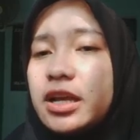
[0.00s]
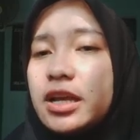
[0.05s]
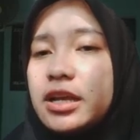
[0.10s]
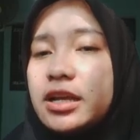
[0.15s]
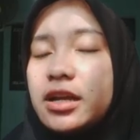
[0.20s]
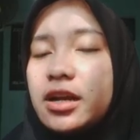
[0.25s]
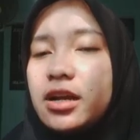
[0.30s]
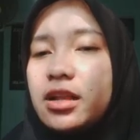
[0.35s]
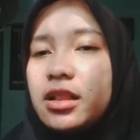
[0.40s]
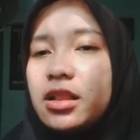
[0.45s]

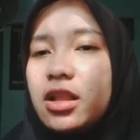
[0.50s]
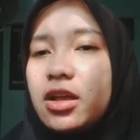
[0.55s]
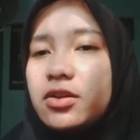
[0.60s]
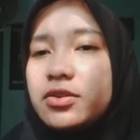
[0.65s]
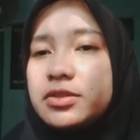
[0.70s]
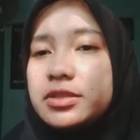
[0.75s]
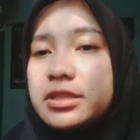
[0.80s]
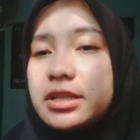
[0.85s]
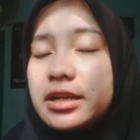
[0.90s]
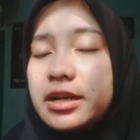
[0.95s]
Here are
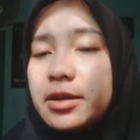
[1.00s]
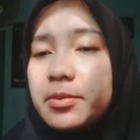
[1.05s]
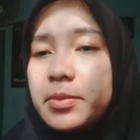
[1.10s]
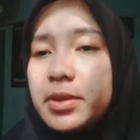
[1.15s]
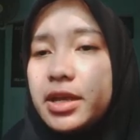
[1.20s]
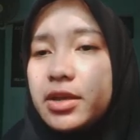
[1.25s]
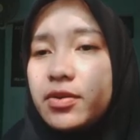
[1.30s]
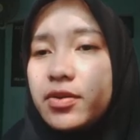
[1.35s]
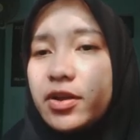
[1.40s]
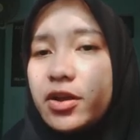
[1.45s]
laws that
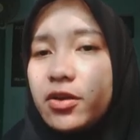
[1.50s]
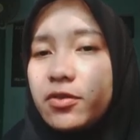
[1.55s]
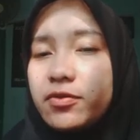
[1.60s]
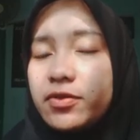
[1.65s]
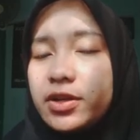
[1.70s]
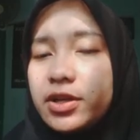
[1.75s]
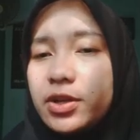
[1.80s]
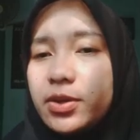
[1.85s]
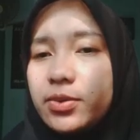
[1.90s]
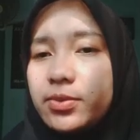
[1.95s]
may recover
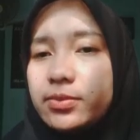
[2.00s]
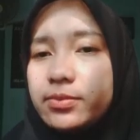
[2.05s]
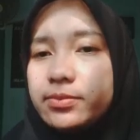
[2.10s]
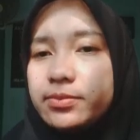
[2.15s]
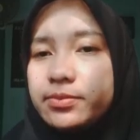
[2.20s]
you.